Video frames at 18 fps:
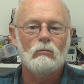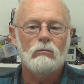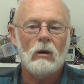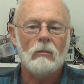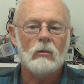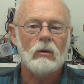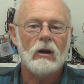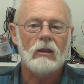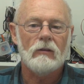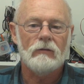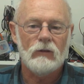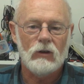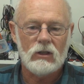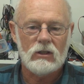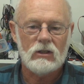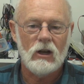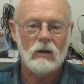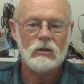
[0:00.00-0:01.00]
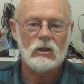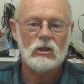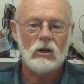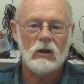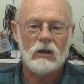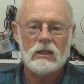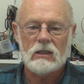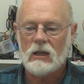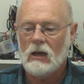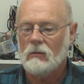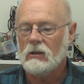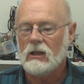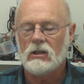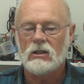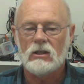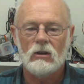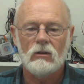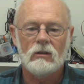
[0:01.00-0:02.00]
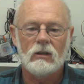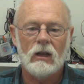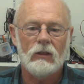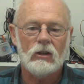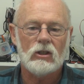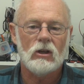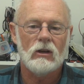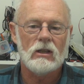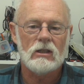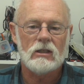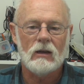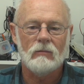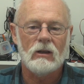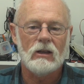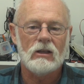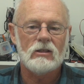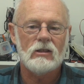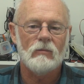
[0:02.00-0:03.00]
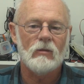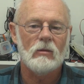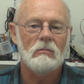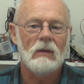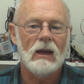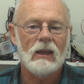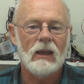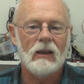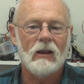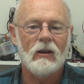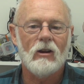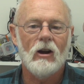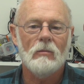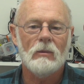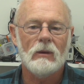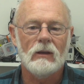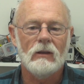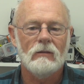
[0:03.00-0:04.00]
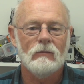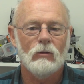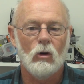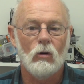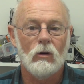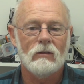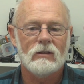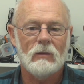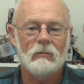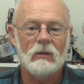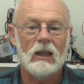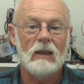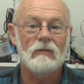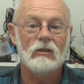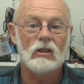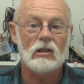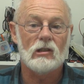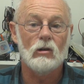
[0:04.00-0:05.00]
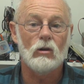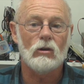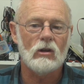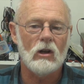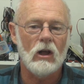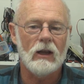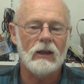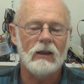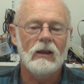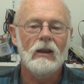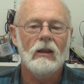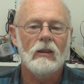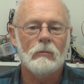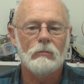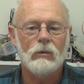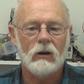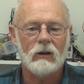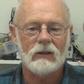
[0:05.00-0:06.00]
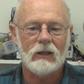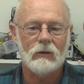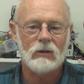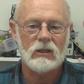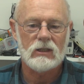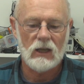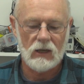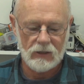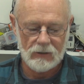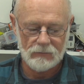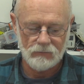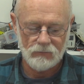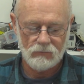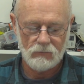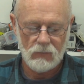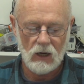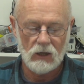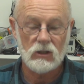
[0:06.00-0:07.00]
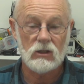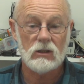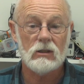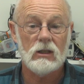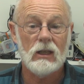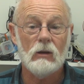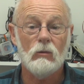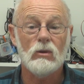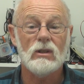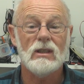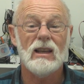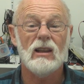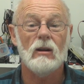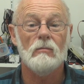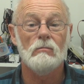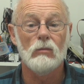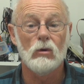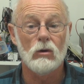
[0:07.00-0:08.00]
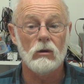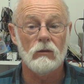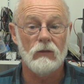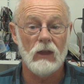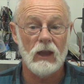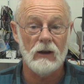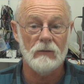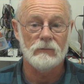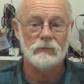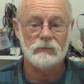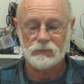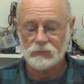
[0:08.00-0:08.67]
Probably one of the first times a Chinese company has sued another Chinese company to stop them making a copy or something that even just looked like the product they were selling. But I think we'll see a lot more of that.